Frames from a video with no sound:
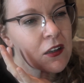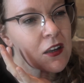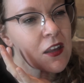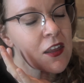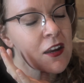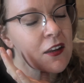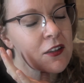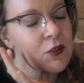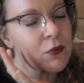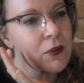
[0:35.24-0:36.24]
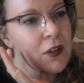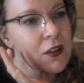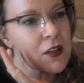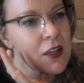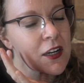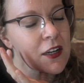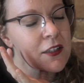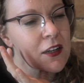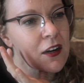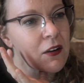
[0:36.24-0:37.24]
And that gets a really
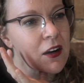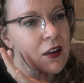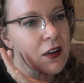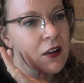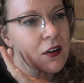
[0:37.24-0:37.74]
nice area.